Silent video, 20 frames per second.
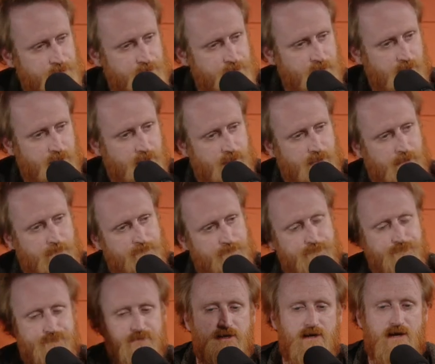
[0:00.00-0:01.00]
um,
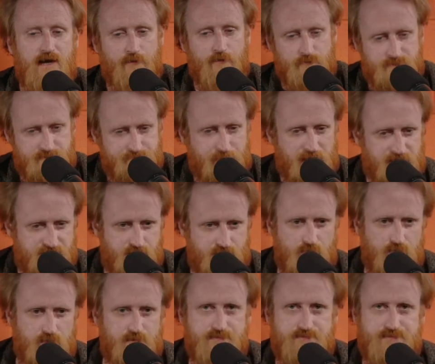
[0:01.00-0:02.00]
I respect
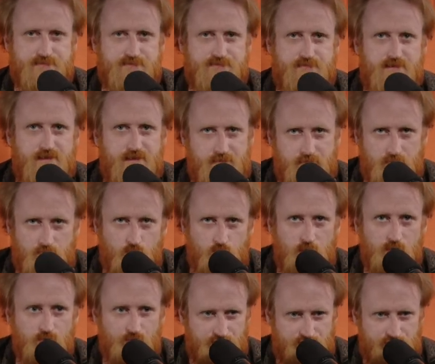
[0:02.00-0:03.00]
artists that are
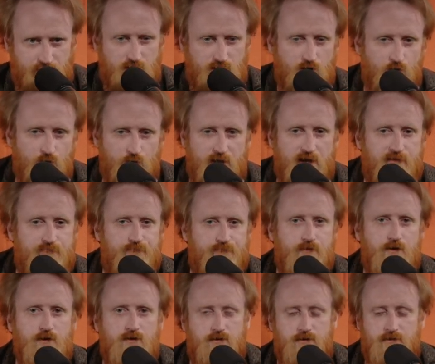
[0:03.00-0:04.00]
willing to go that
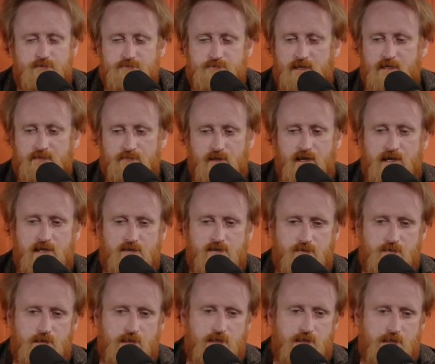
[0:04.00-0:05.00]
far. I
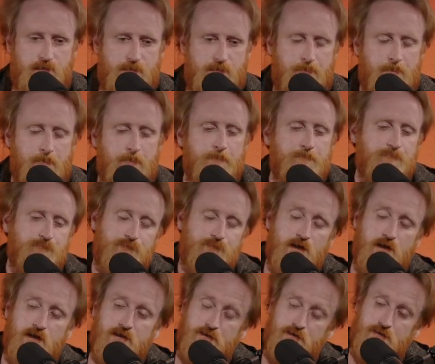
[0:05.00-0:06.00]
like. Uh,
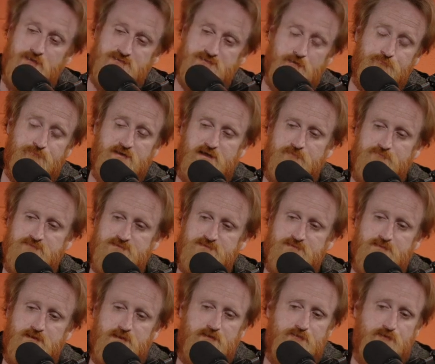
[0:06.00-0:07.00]
I, sometimes
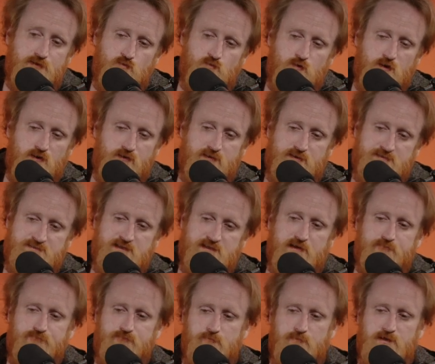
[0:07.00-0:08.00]
th- their work is
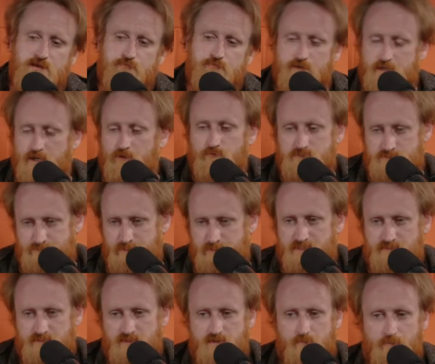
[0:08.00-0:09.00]
not for me, but I
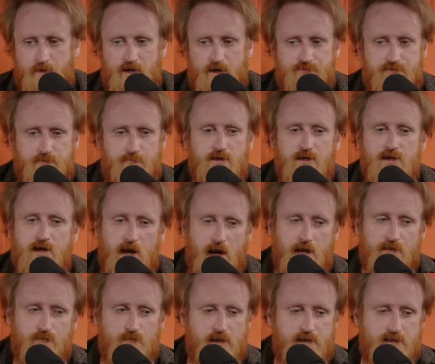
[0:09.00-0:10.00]
respect that about them.
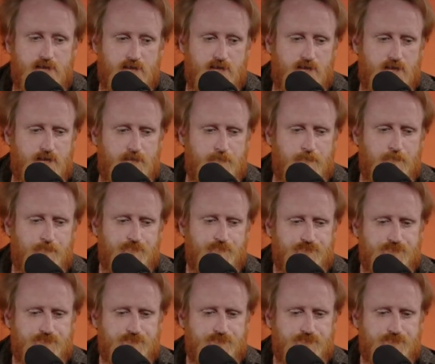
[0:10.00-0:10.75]
I like. Um,